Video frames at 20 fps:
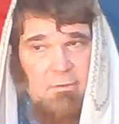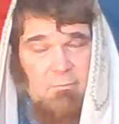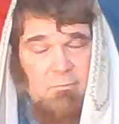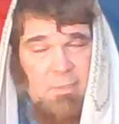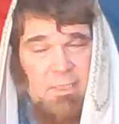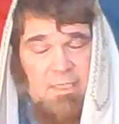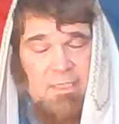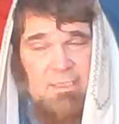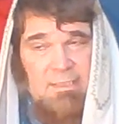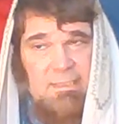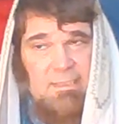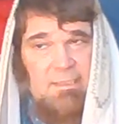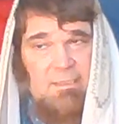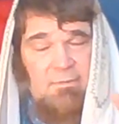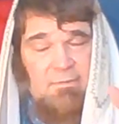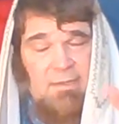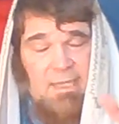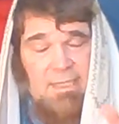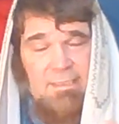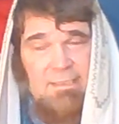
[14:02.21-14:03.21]
because in the
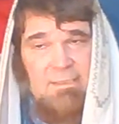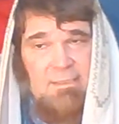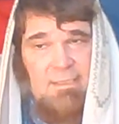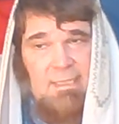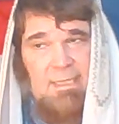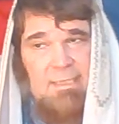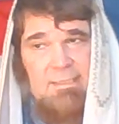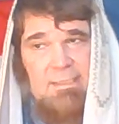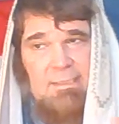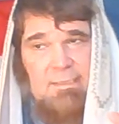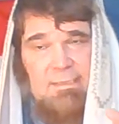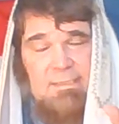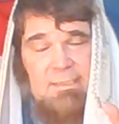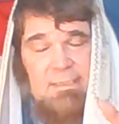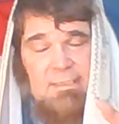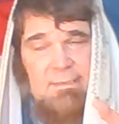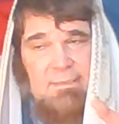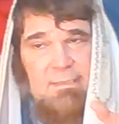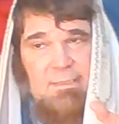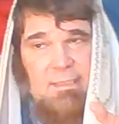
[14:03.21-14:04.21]
last days he
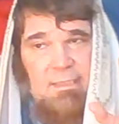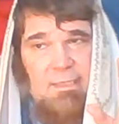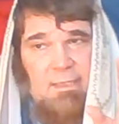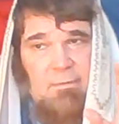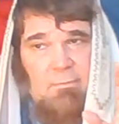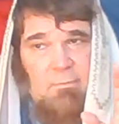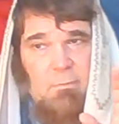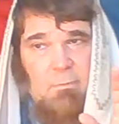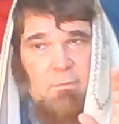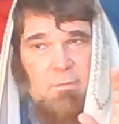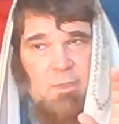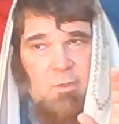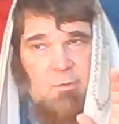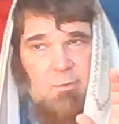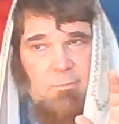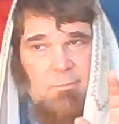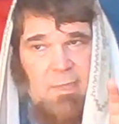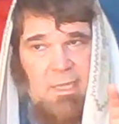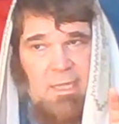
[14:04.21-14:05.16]
says that he, he would